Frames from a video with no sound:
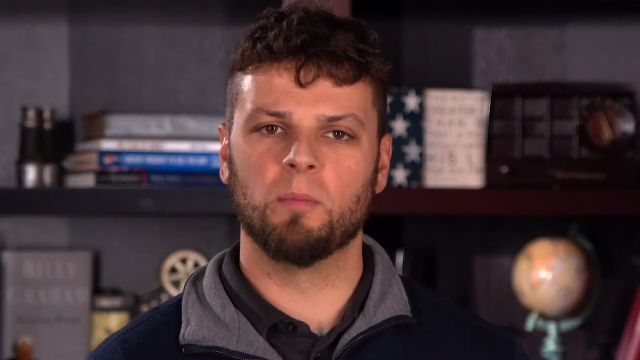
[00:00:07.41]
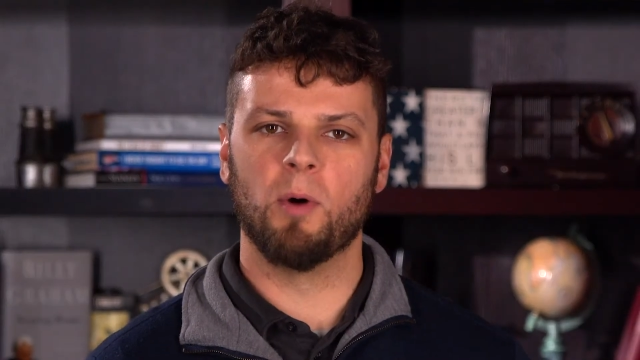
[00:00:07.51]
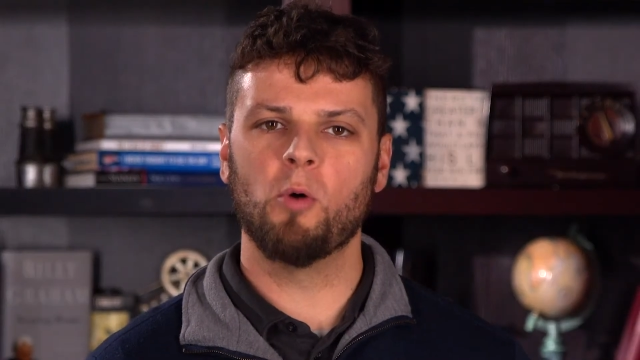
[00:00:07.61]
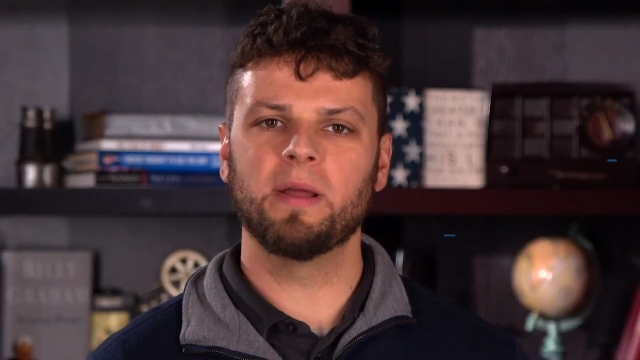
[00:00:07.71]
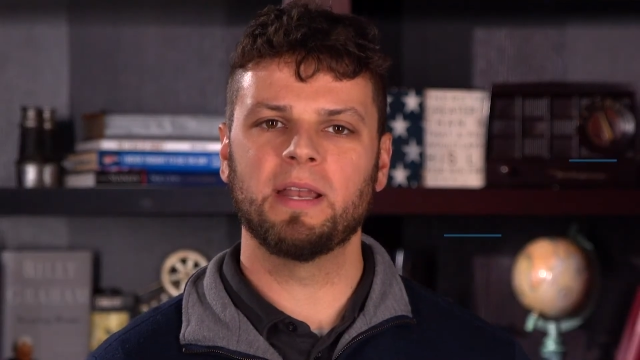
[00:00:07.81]
A
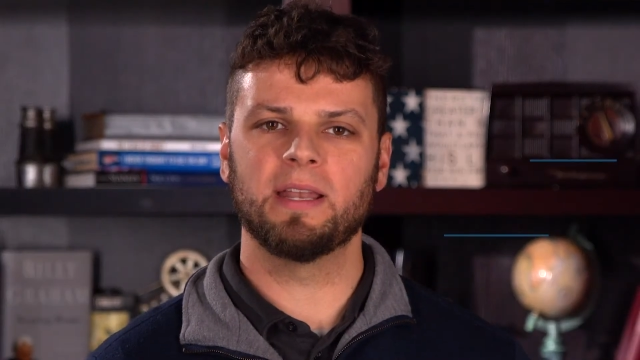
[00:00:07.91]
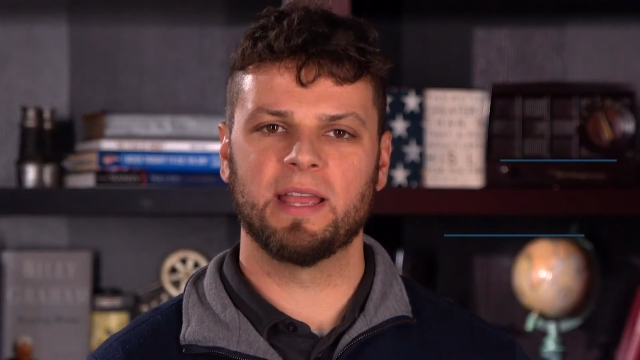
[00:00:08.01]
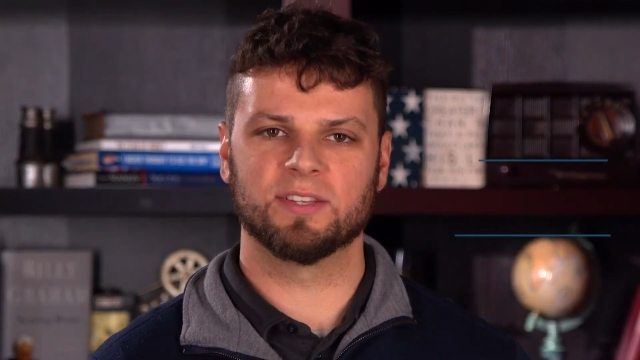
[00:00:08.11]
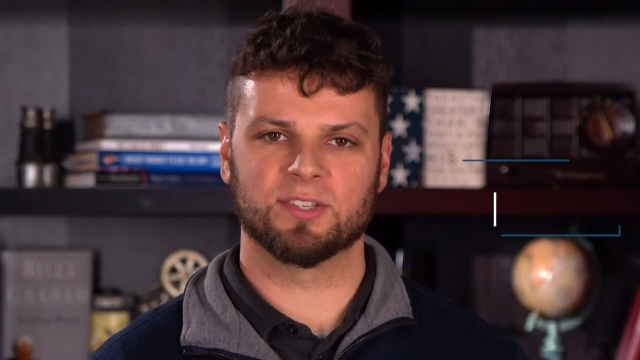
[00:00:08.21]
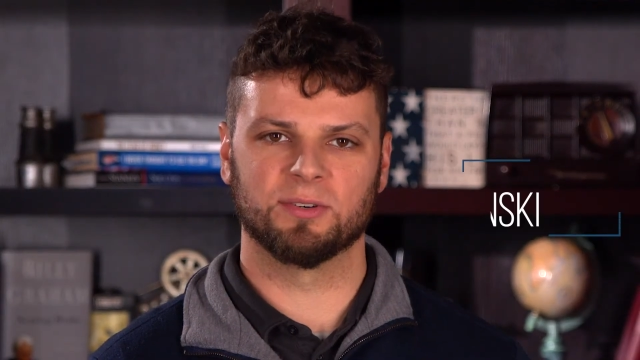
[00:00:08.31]
Moment in
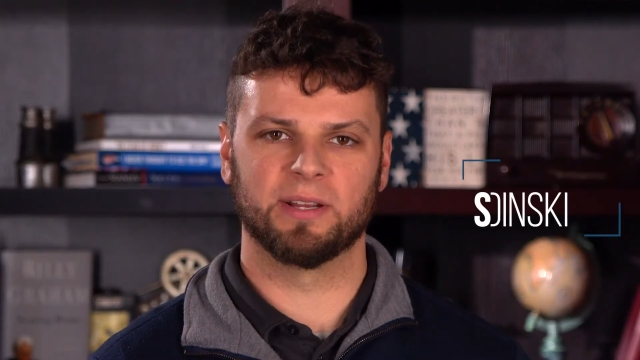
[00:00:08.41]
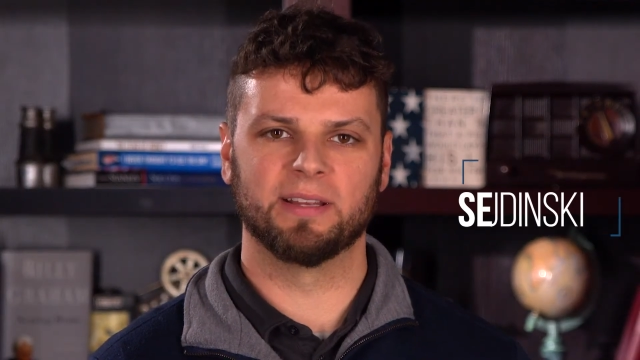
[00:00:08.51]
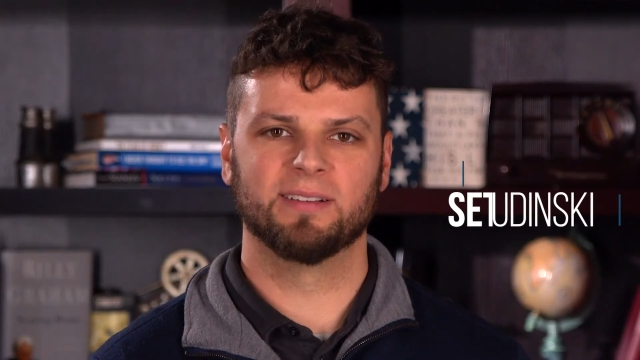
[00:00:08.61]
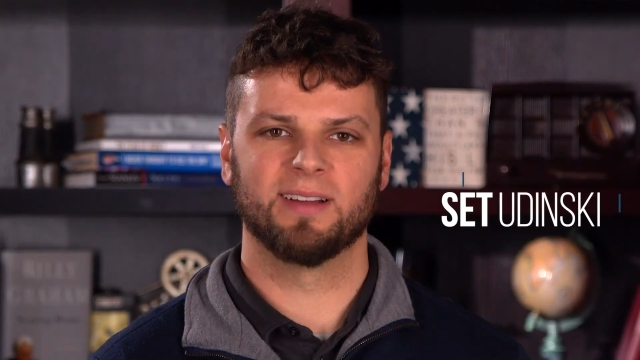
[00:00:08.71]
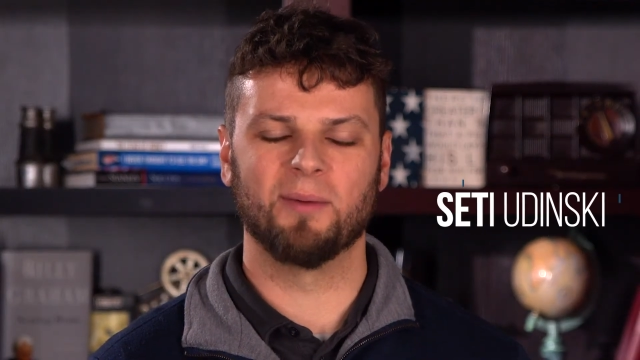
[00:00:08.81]

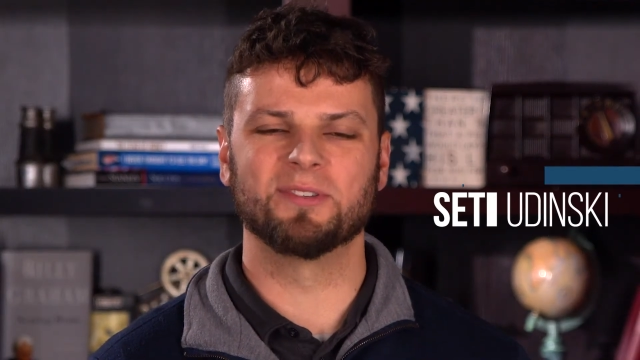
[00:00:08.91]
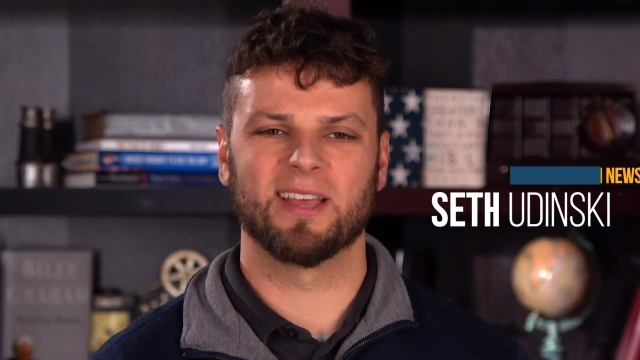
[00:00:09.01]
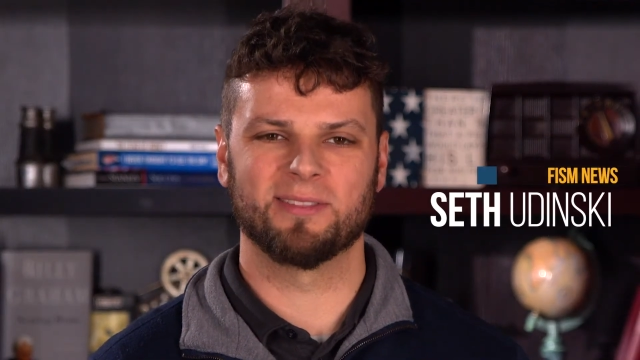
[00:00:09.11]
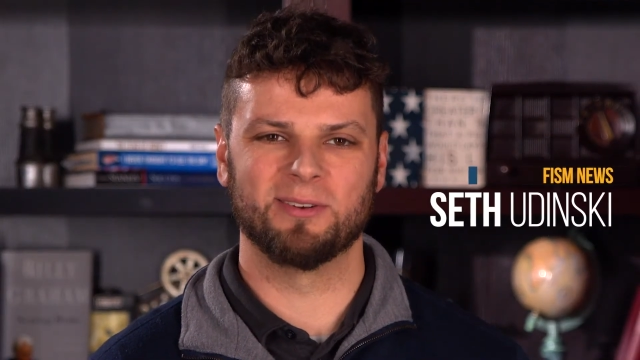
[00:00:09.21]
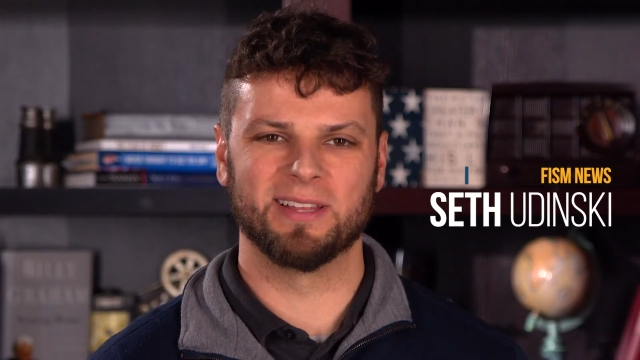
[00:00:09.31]
History. I'm
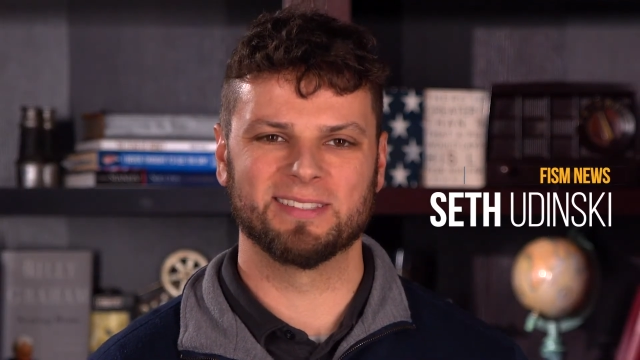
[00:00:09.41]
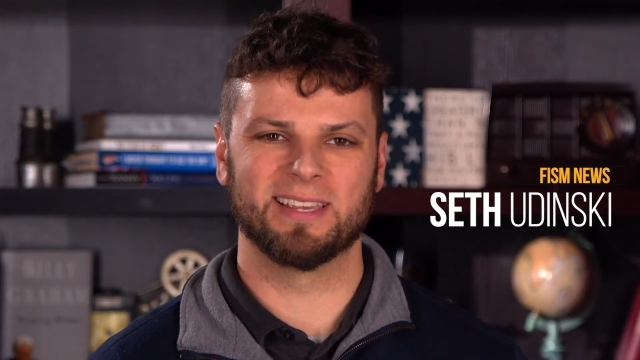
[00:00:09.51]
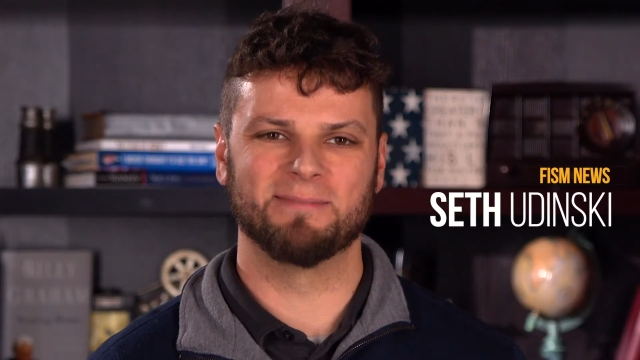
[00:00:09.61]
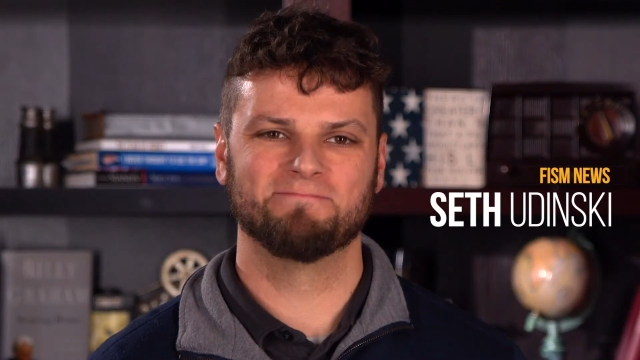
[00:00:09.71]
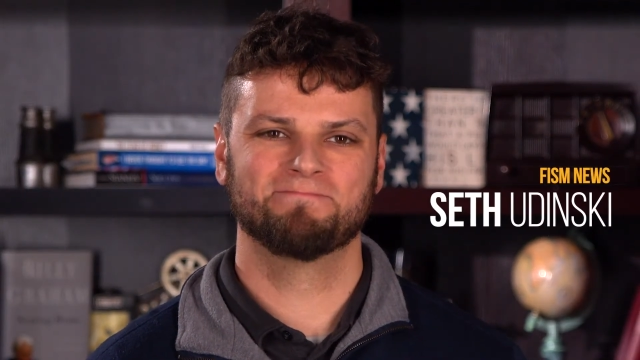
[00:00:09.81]
Seth Udinsky.